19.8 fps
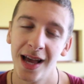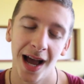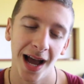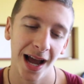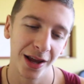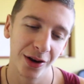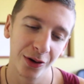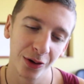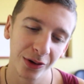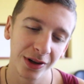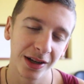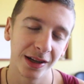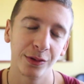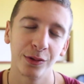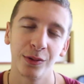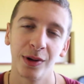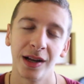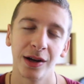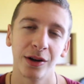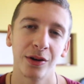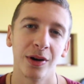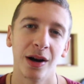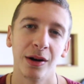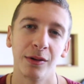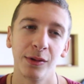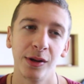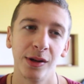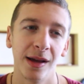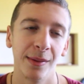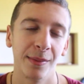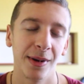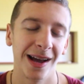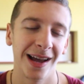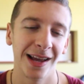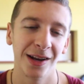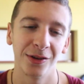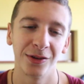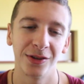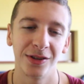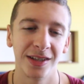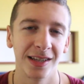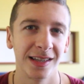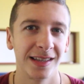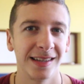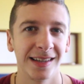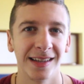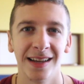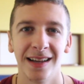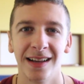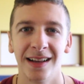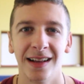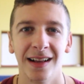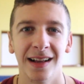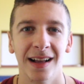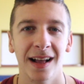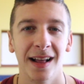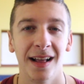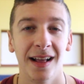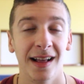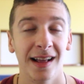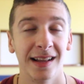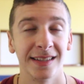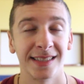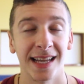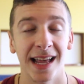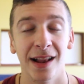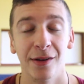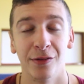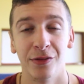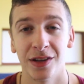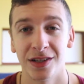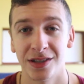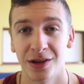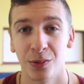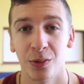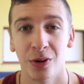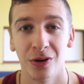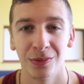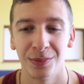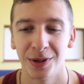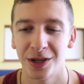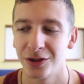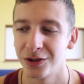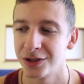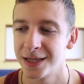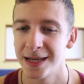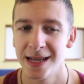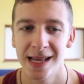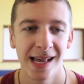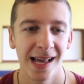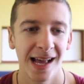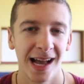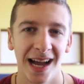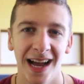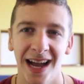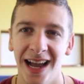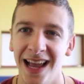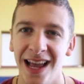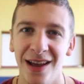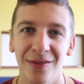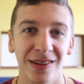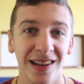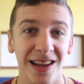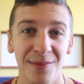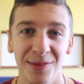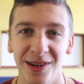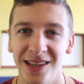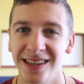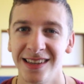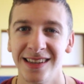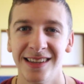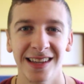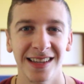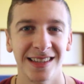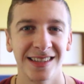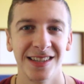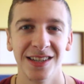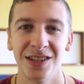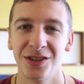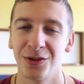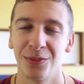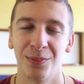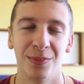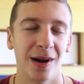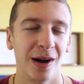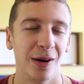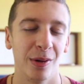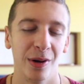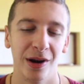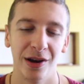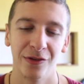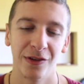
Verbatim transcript: I know that when I go out with them, I don't eat uh, as healthy as I want because I have a limited decision power.